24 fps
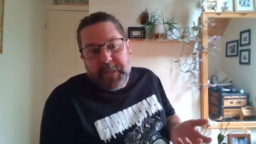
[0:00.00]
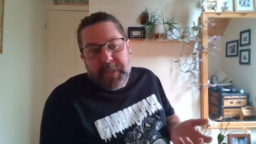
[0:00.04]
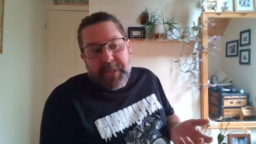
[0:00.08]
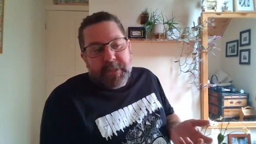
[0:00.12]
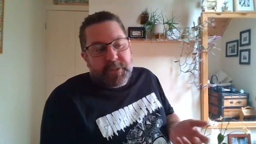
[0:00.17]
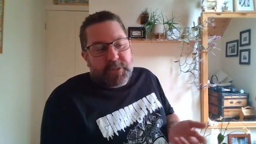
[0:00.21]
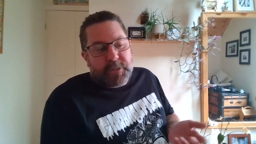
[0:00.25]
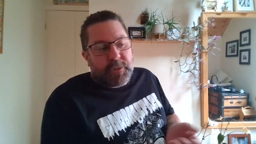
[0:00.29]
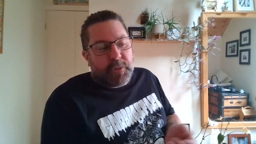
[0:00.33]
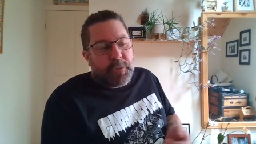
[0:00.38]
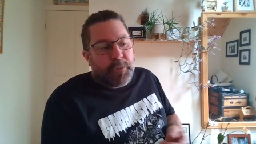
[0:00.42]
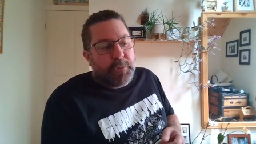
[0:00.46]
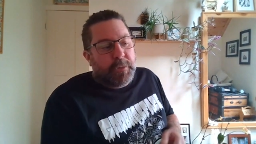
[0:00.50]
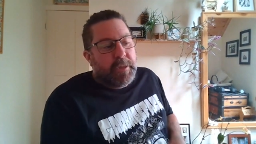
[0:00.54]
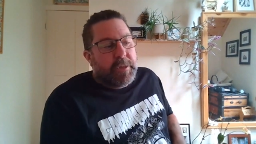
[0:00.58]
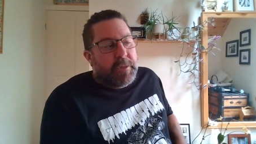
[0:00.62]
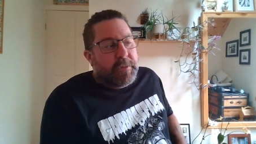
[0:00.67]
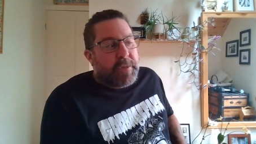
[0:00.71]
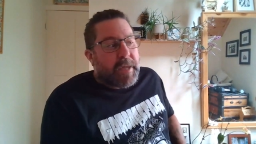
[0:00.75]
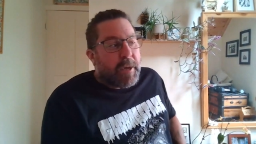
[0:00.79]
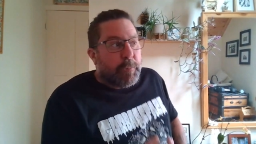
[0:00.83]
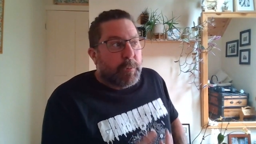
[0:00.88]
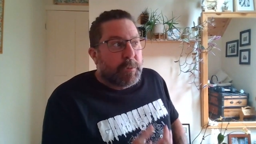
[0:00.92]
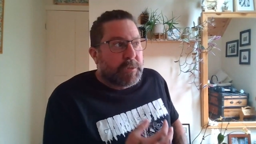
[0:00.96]
So
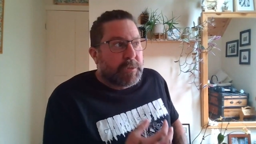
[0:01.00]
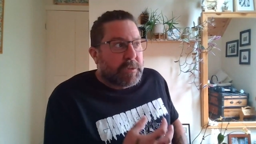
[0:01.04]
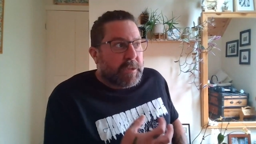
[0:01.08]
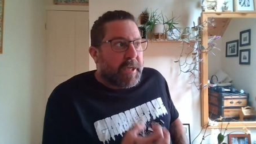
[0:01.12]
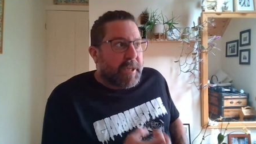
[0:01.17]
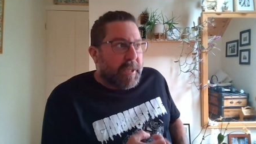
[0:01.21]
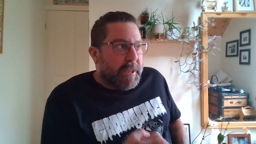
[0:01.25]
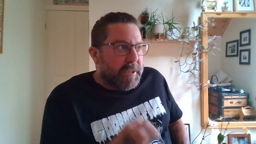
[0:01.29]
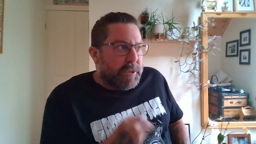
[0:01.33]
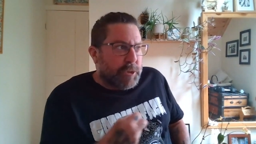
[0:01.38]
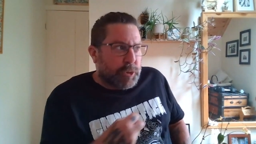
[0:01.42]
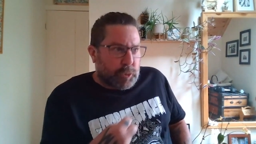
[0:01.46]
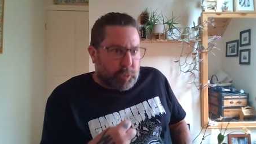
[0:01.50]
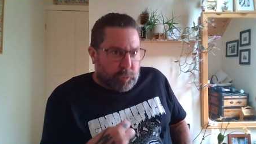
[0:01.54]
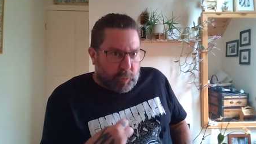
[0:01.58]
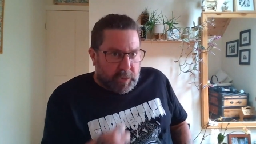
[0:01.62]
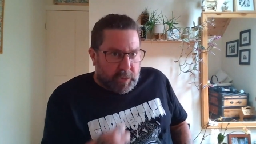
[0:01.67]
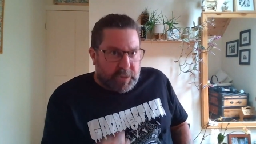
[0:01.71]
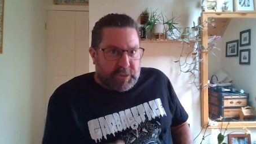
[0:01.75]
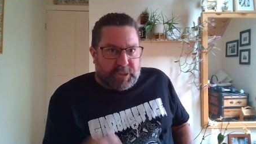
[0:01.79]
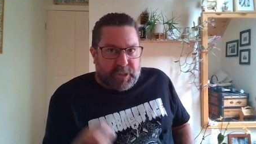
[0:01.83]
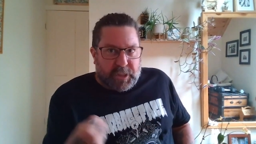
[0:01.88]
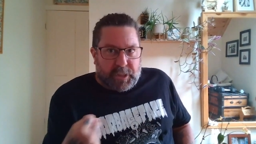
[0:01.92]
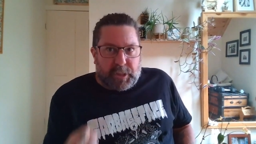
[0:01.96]
that was like
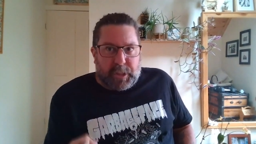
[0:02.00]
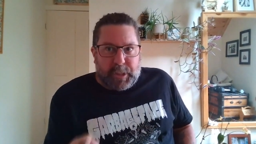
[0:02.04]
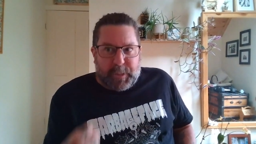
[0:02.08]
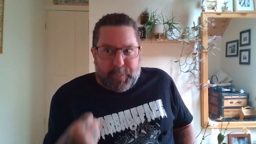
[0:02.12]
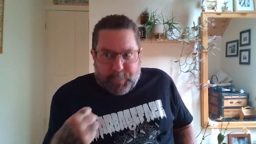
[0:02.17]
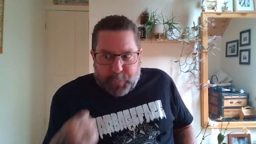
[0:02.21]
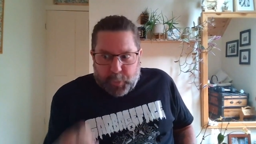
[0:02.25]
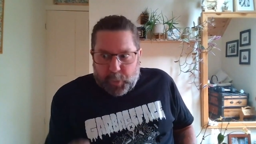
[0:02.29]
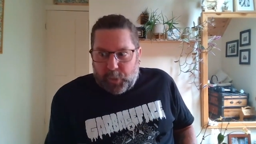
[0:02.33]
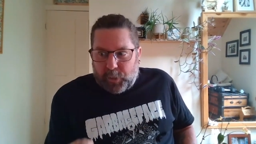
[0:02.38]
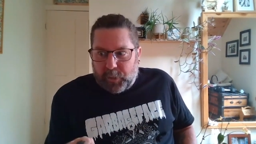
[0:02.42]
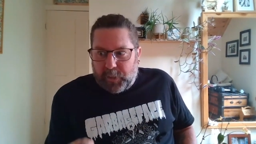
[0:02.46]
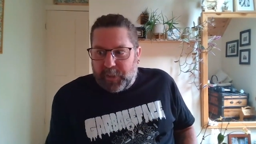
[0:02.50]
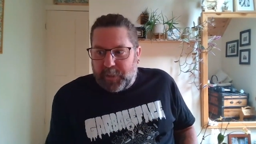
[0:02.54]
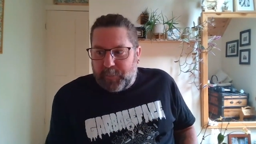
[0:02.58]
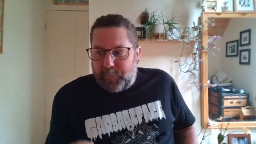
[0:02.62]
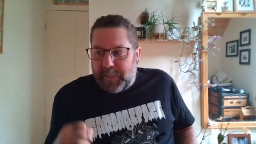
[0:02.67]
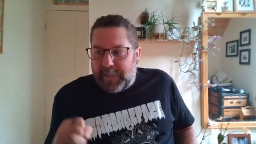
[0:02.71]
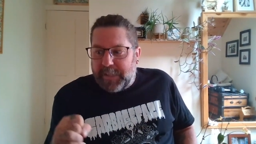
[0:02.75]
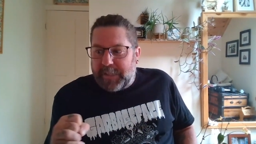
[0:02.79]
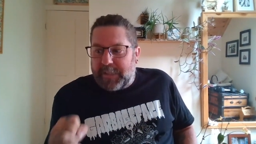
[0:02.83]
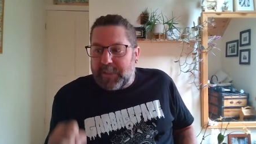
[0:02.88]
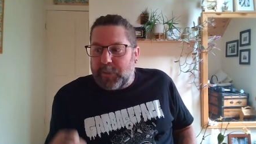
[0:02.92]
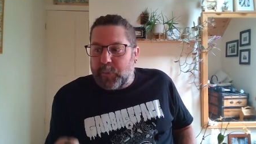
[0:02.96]
intrinsically pulling
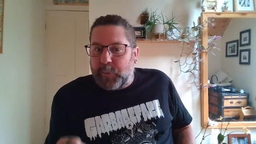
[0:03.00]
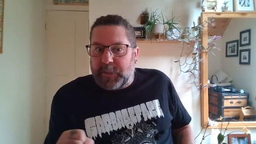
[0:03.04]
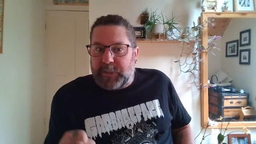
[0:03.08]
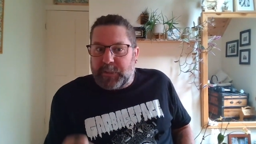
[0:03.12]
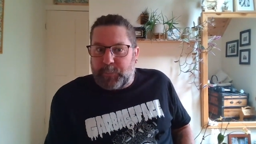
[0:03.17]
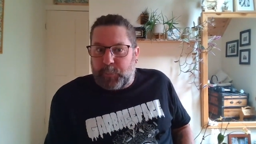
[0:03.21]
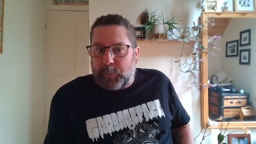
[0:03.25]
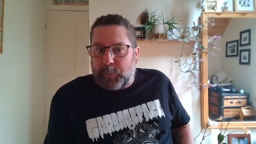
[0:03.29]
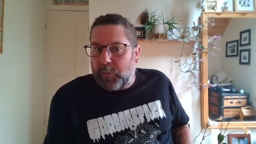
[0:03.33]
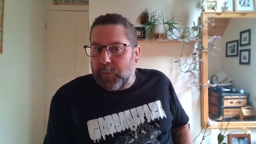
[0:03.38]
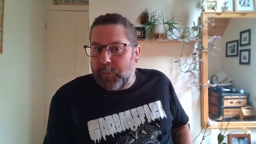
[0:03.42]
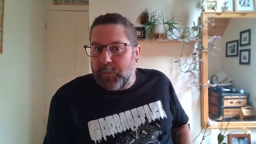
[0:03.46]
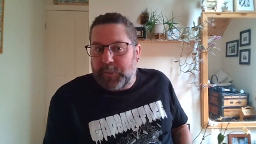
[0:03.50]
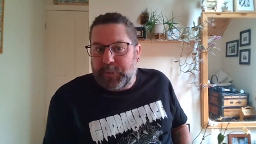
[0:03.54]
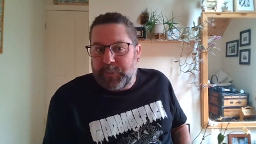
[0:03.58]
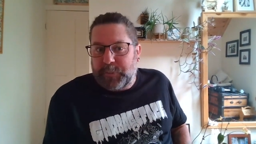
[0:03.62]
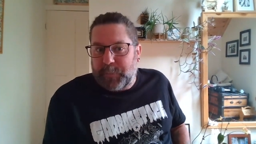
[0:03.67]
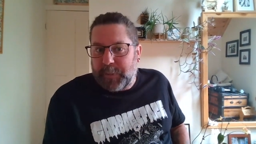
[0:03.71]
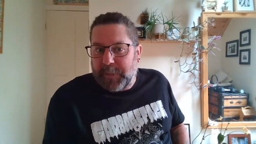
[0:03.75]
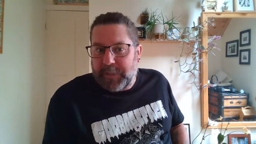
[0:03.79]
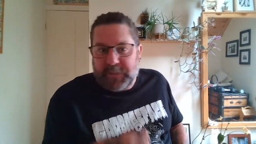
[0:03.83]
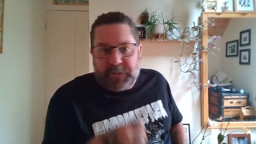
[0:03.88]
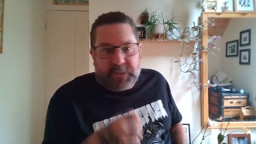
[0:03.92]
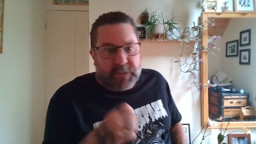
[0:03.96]
me to explore those
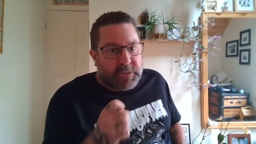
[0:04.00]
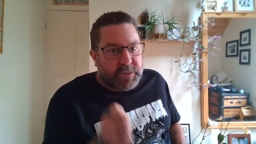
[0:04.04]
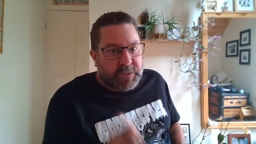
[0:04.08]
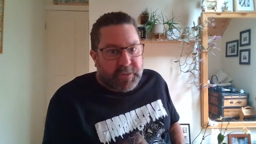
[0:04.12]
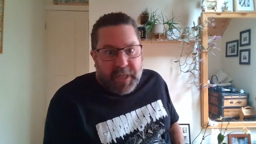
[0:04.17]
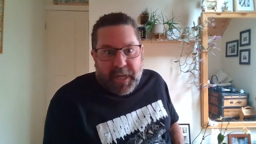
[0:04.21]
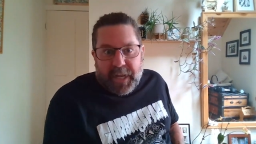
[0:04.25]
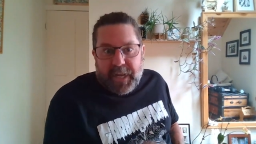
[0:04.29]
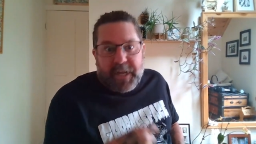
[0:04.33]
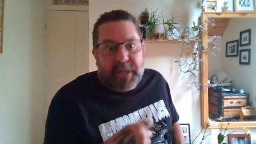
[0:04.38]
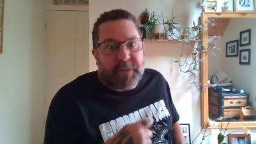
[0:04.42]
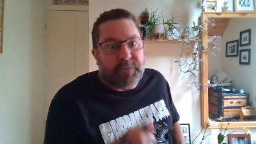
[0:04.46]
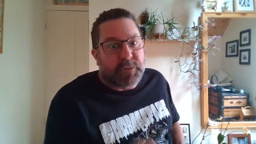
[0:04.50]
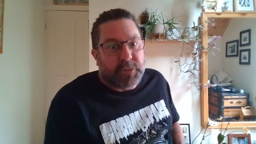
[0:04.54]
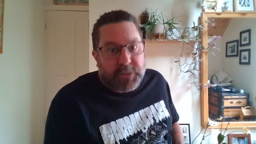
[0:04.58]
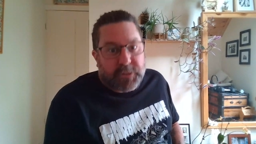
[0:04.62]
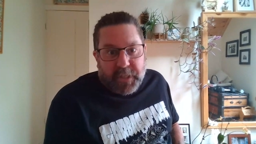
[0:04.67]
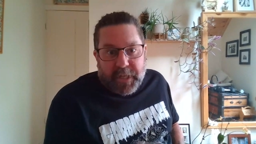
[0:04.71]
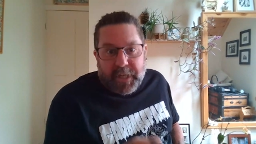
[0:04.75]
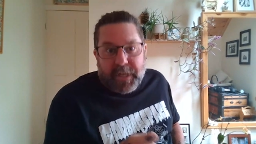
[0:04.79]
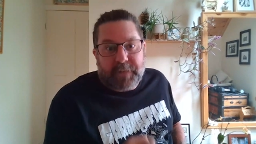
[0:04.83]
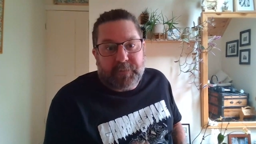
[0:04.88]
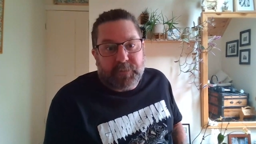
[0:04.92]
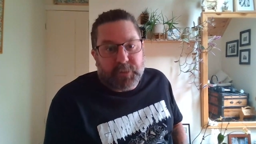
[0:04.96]
places day after
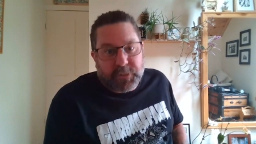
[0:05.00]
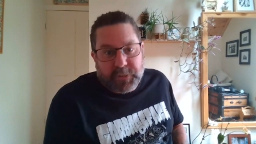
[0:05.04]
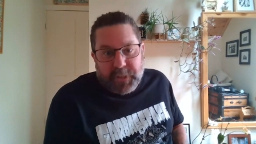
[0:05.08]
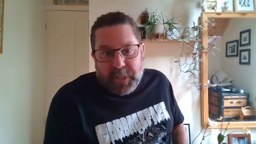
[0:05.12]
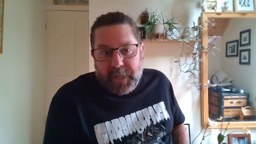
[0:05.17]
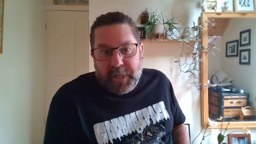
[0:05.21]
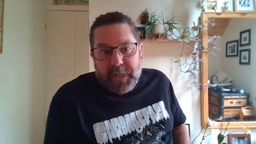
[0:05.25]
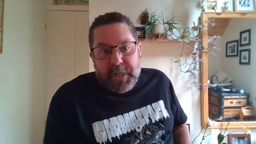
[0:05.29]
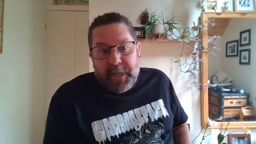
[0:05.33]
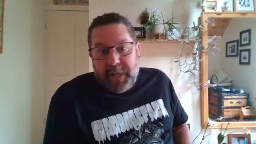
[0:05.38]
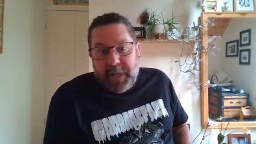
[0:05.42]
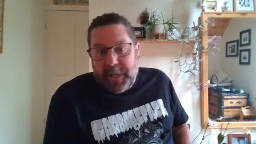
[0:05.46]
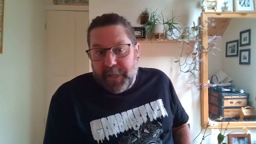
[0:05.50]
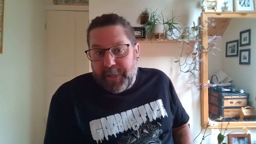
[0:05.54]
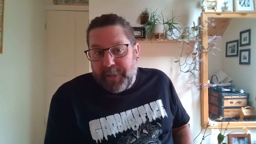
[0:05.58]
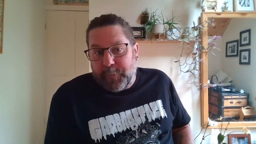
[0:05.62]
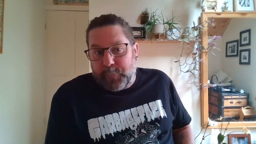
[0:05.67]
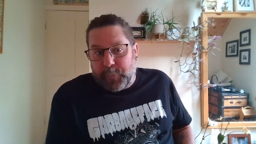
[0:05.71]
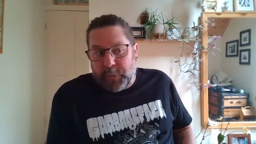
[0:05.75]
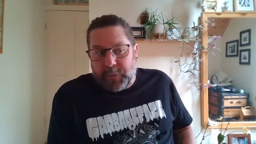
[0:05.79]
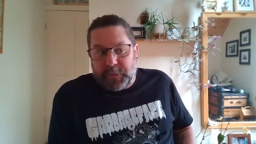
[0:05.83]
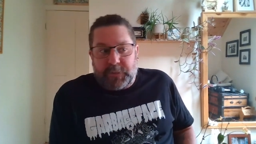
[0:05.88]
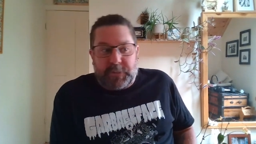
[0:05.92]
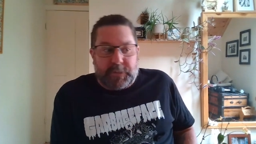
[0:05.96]
day after day. And it
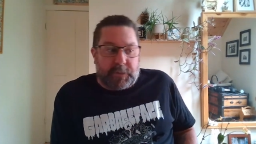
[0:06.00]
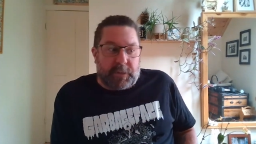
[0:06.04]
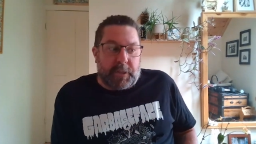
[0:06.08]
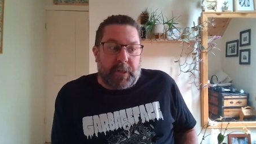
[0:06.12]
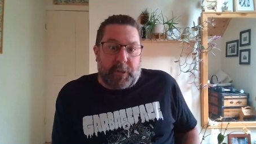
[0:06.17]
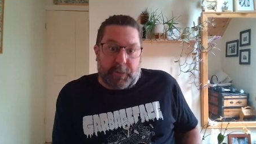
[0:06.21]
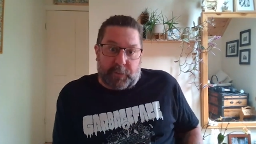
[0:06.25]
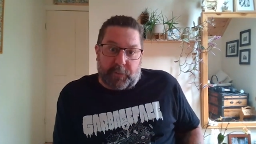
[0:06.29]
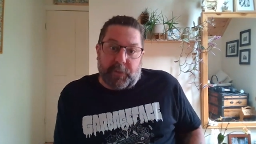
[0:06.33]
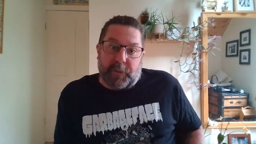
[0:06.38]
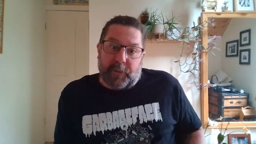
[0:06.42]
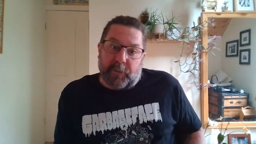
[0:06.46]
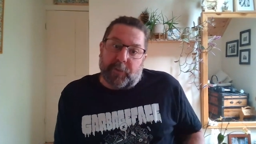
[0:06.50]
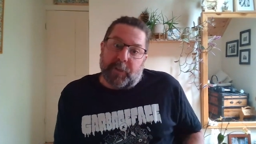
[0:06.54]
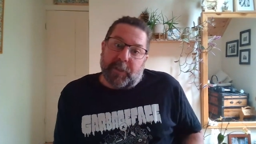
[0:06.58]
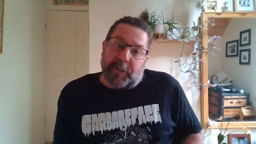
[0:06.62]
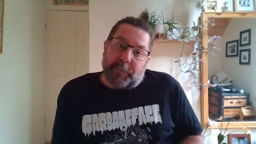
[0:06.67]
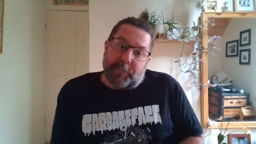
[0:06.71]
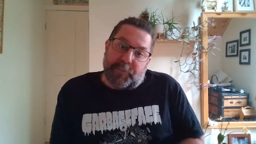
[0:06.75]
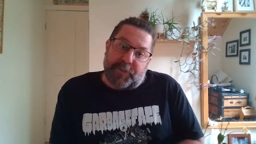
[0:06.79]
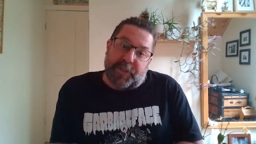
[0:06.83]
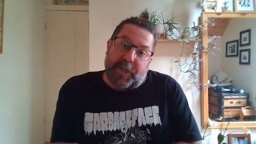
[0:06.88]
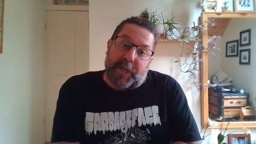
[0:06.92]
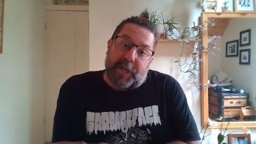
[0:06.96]
was literally
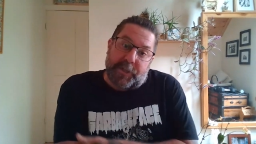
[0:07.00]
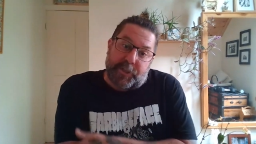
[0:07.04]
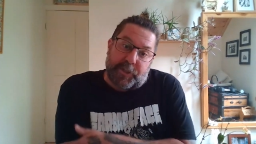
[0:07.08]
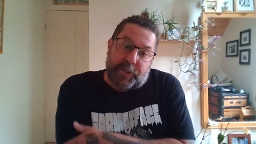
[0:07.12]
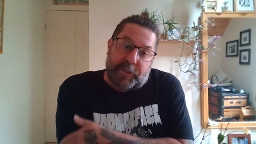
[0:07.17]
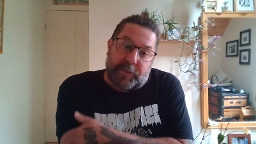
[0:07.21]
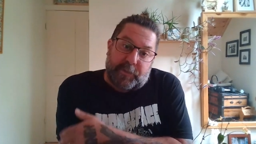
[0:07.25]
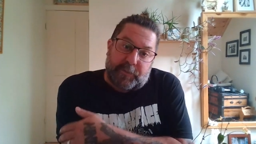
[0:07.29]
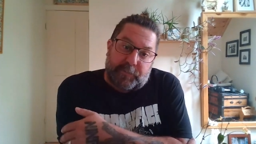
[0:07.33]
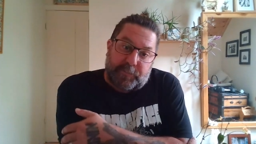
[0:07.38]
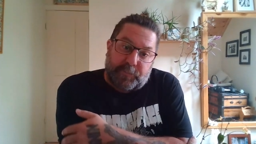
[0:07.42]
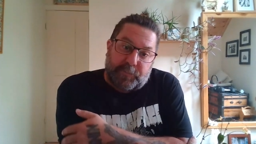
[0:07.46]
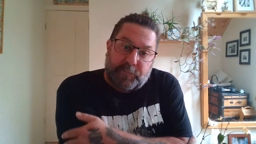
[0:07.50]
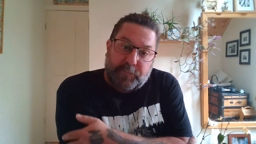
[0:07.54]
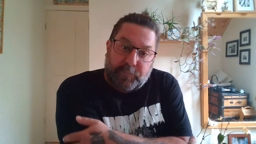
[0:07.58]
obsession.